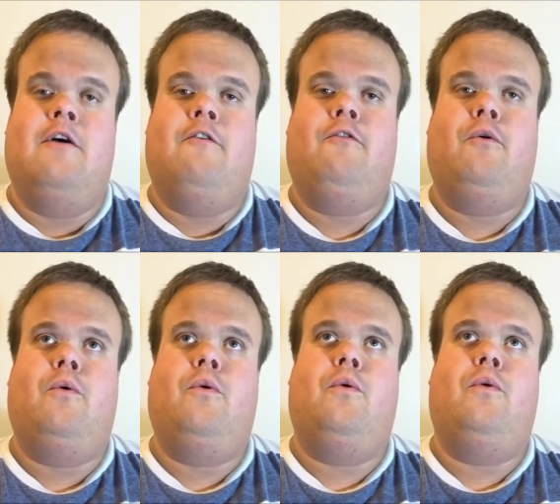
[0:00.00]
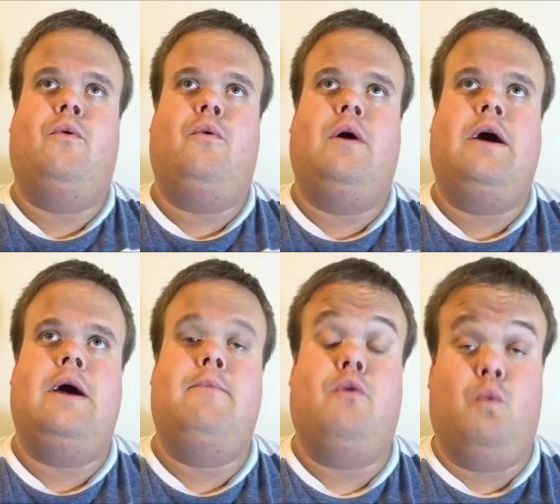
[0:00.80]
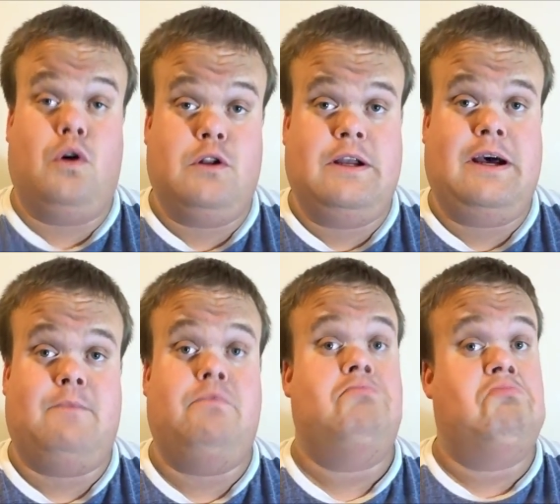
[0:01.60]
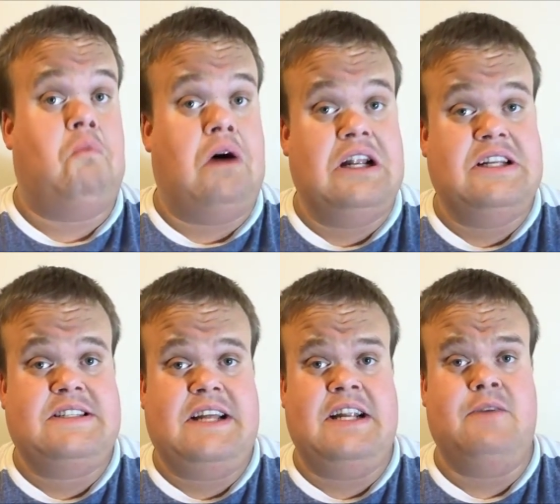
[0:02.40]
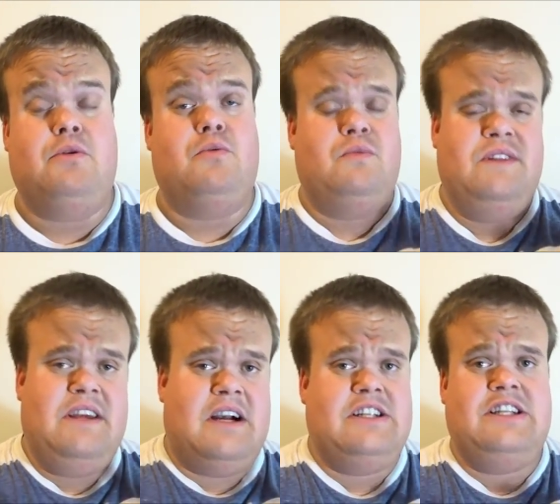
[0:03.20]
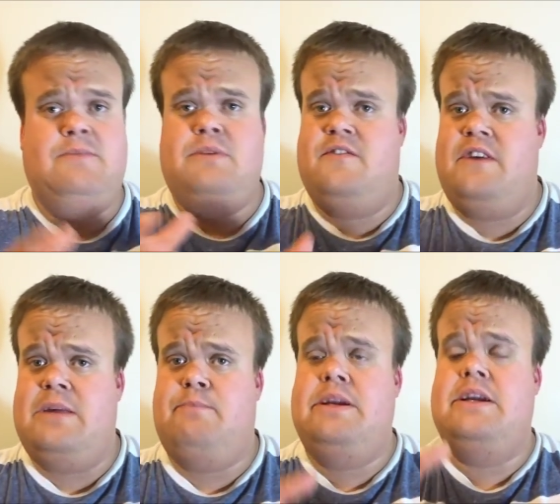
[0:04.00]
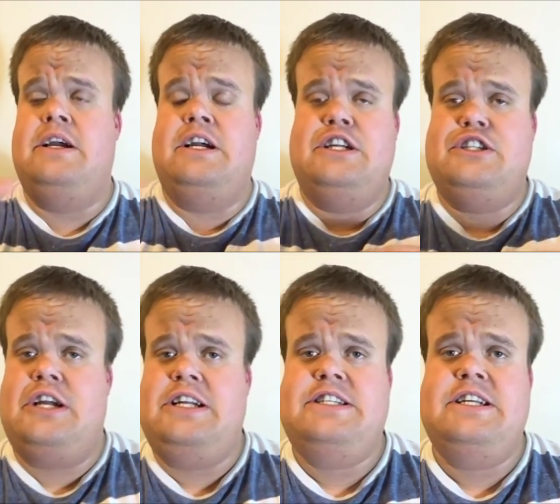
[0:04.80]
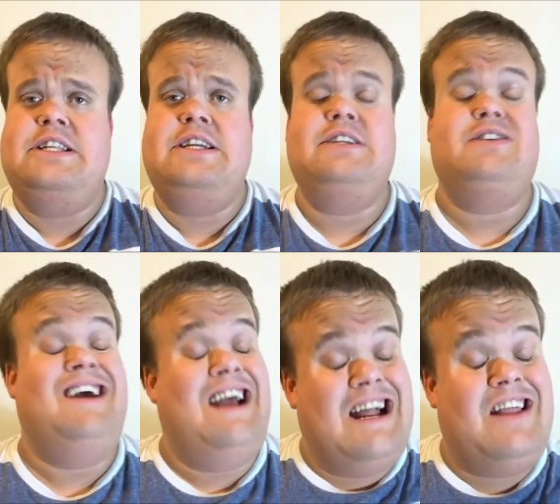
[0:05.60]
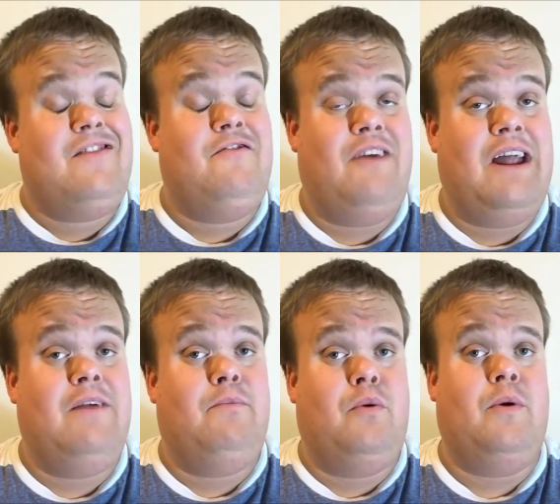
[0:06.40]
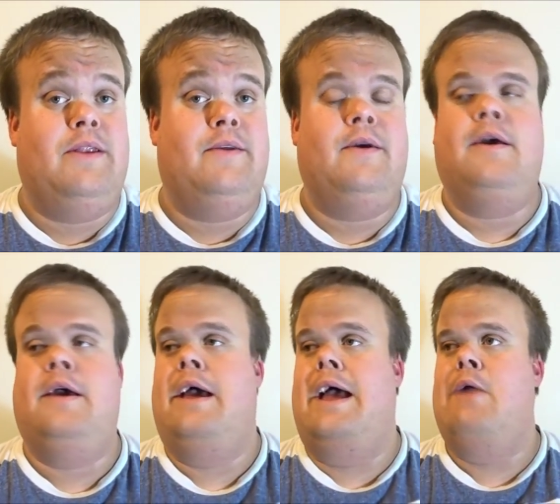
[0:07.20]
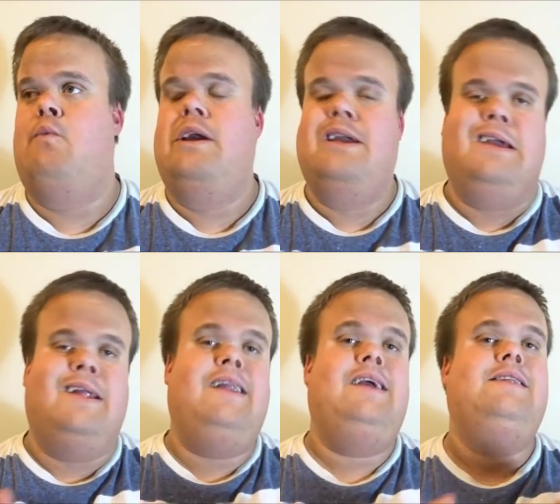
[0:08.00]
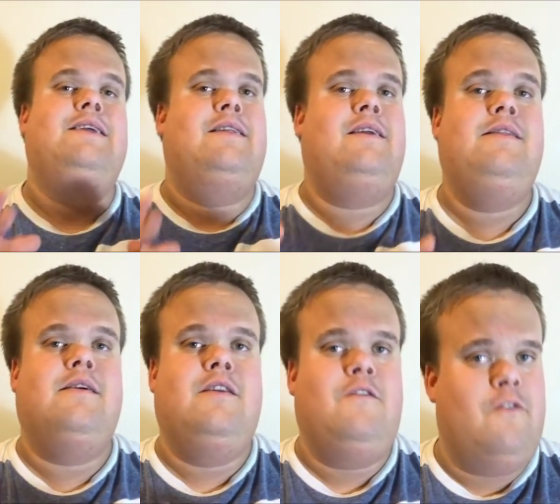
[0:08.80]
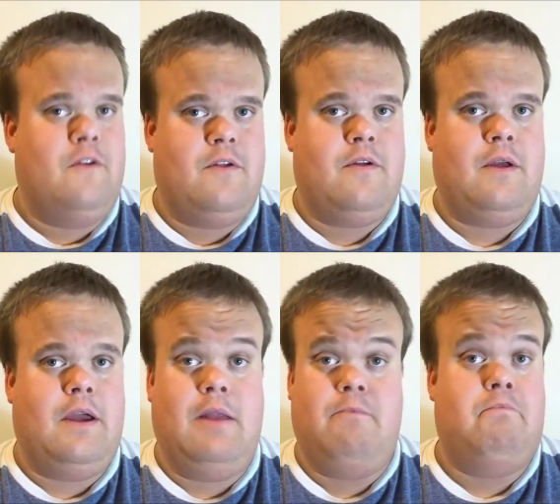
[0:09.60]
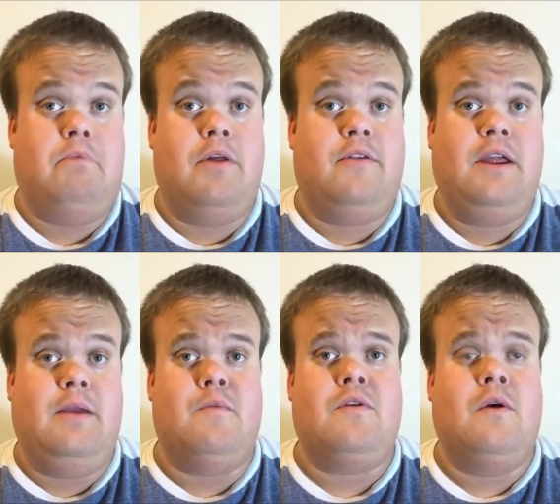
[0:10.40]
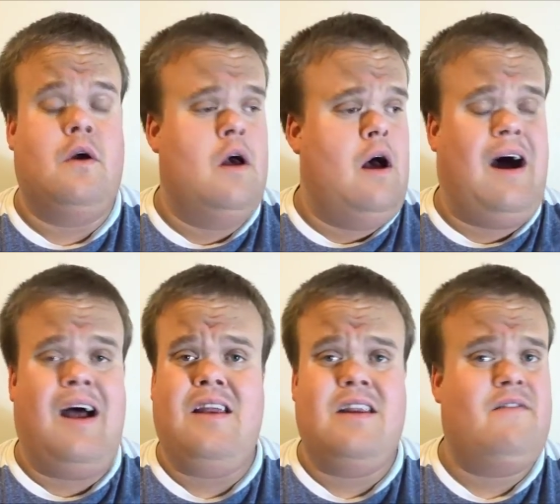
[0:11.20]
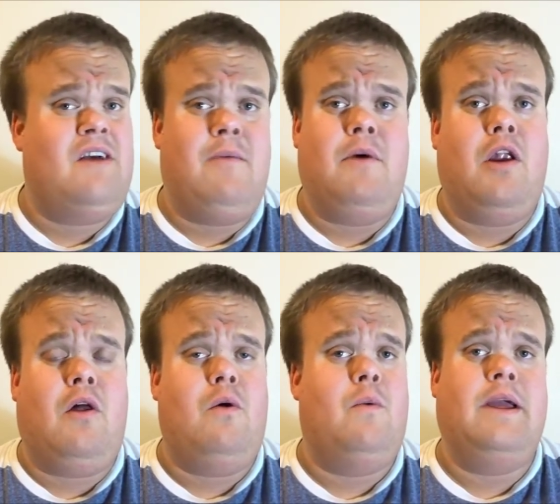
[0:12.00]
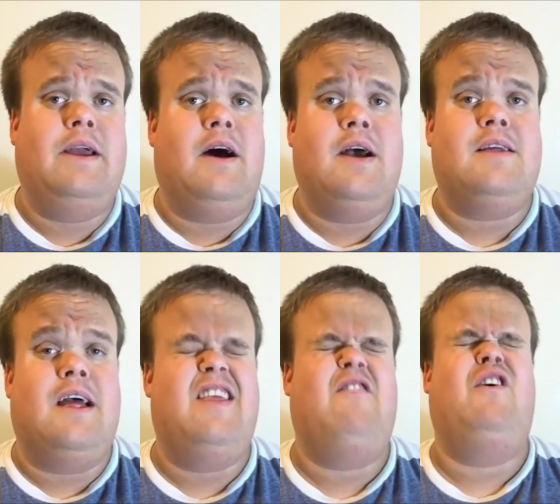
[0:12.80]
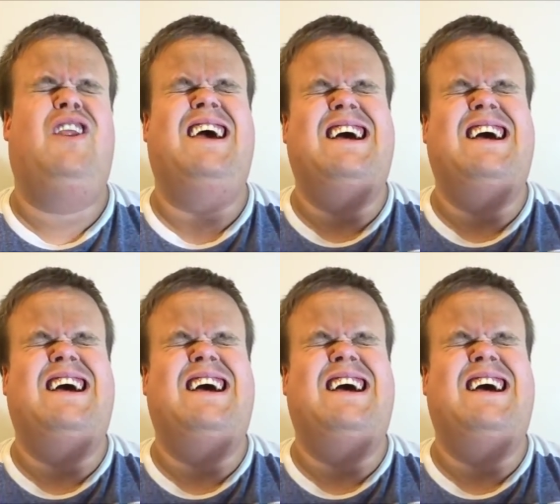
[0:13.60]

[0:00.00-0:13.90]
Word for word: for um, the World Cup. Understandable, young team developing, changing things, and it's a valid point. And we can clearly see the difference in both teams. Ireland have come a long way, guys, and they've got